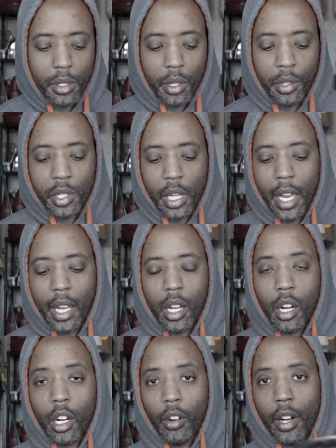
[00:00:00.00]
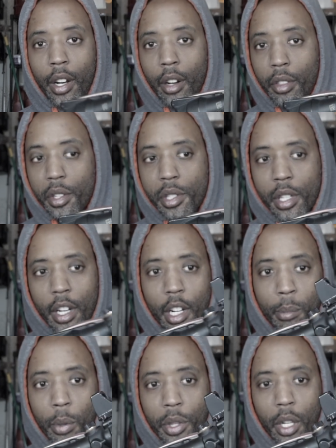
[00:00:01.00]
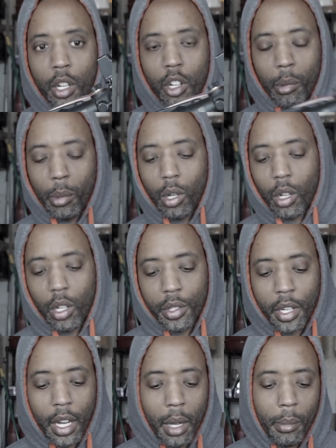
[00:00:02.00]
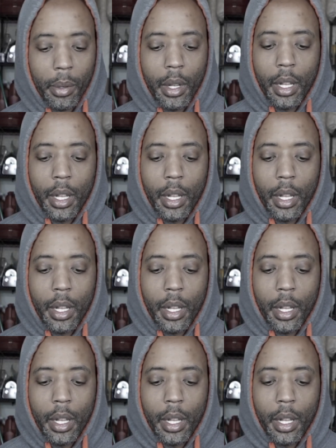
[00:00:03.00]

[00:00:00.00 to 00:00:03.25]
so this ACOG right here, this setup with the RMR on top,